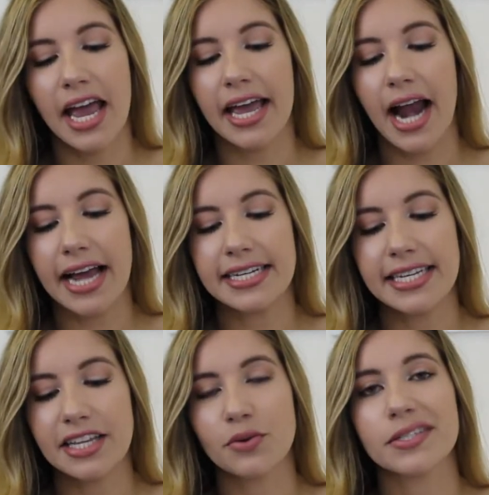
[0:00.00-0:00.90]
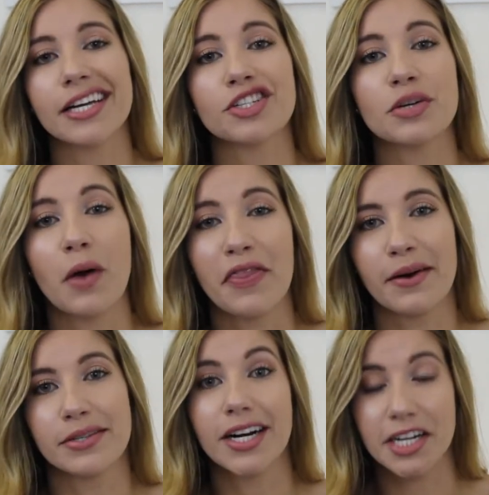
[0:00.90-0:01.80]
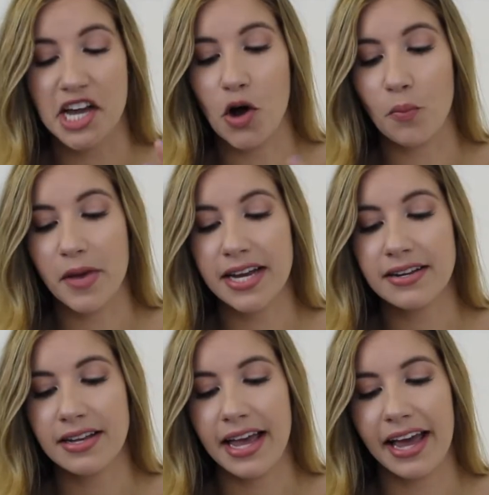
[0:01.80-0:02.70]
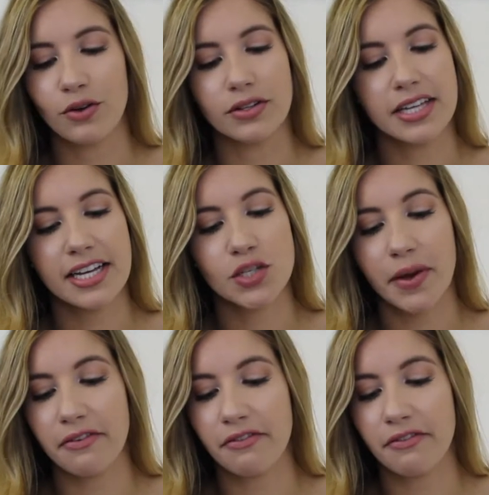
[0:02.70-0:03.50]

and there was actually one that was already open at Ulta, so I